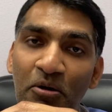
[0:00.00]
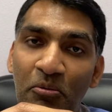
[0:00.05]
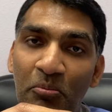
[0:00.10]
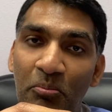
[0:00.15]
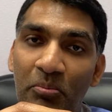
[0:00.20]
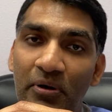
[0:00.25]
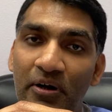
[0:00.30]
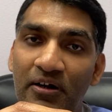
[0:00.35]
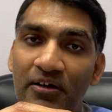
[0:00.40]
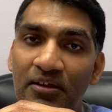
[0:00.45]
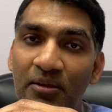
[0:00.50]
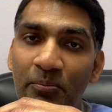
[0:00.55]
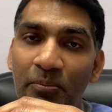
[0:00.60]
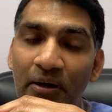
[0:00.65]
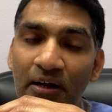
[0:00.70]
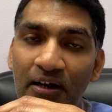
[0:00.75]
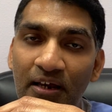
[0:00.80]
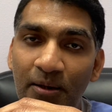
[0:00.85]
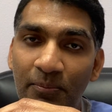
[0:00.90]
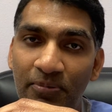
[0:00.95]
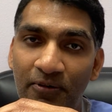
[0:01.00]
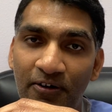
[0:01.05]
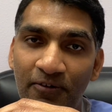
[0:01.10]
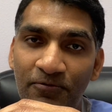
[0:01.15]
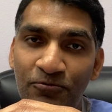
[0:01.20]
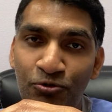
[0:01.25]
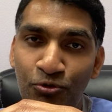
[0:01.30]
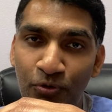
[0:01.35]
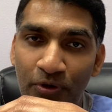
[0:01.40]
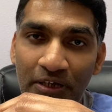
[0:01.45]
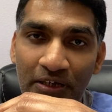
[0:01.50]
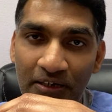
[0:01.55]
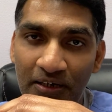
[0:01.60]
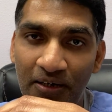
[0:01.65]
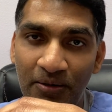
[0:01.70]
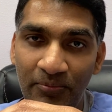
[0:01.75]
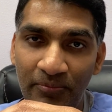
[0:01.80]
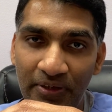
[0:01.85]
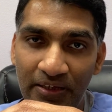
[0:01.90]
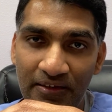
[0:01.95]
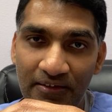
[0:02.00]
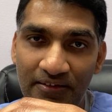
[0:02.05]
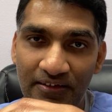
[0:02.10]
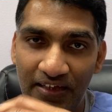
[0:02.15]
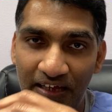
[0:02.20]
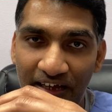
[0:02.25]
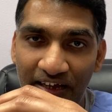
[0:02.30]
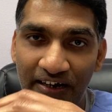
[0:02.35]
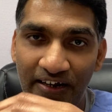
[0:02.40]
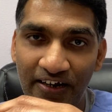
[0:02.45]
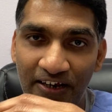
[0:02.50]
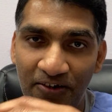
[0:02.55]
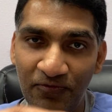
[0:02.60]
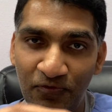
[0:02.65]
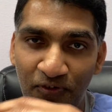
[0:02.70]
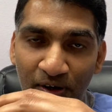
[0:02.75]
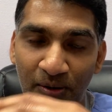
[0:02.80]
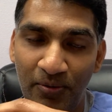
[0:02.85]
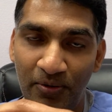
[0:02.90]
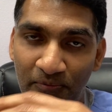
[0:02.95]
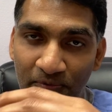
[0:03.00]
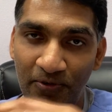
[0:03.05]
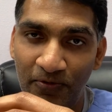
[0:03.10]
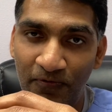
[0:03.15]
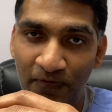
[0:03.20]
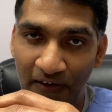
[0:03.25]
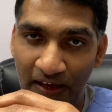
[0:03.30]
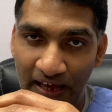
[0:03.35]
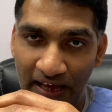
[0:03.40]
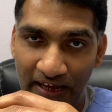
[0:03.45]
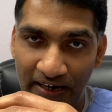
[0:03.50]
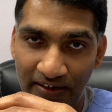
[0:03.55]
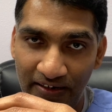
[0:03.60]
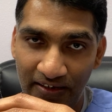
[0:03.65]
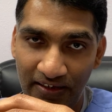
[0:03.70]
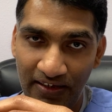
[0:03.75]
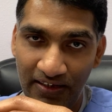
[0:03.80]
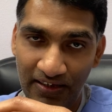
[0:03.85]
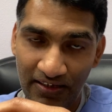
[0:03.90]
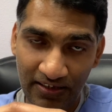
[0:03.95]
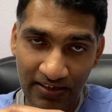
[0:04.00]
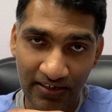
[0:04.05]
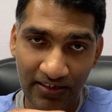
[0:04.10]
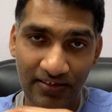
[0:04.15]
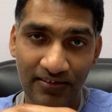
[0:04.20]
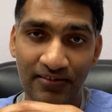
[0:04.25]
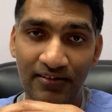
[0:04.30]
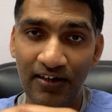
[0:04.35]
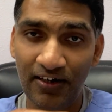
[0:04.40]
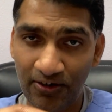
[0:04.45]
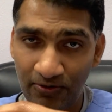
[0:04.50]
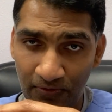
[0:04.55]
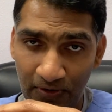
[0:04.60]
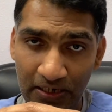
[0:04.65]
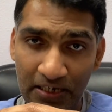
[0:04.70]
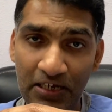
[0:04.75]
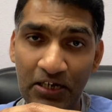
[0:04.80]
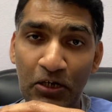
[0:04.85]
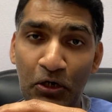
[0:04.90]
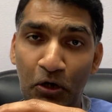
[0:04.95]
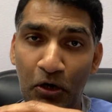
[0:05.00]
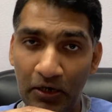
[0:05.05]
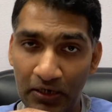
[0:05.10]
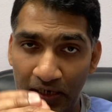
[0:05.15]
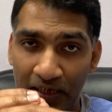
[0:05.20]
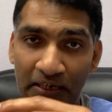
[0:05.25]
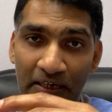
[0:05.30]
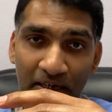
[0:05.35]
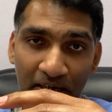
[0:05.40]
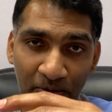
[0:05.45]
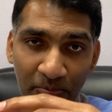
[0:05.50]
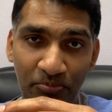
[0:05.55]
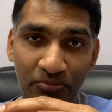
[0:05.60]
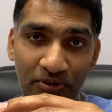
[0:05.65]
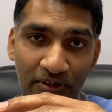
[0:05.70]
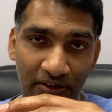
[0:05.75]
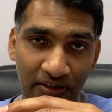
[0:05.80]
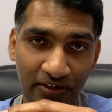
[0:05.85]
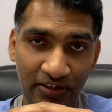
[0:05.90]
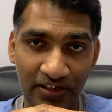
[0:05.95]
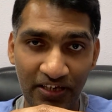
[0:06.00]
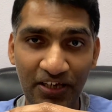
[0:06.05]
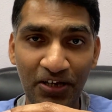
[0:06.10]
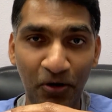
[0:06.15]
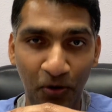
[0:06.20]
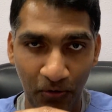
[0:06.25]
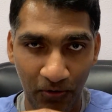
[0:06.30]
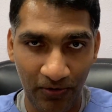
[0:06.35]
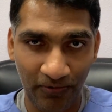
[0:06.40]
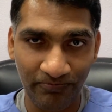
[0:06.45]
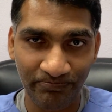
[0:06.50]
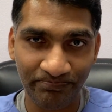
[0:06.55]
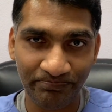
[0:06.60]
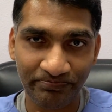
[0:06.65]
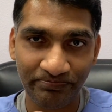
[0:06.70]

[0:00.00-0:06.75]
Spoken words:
but the buildup of chewing gum inside in form of the fat is literally clogging up the keyhole.